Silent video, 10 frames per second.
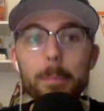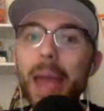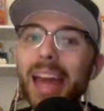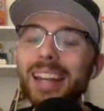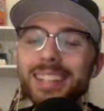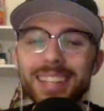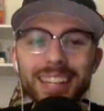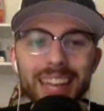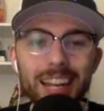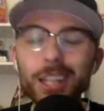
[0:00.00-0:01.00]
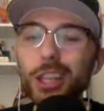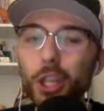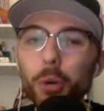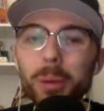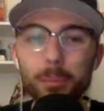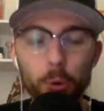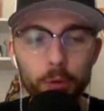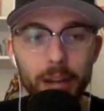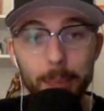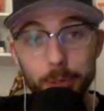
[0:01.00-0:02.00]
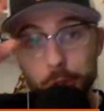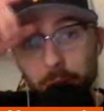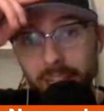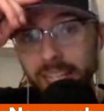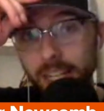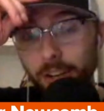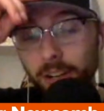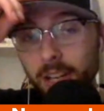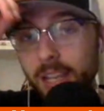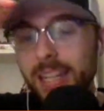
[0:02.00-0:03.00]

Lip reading: Bannon is going to get a little bit more of an opportunity here.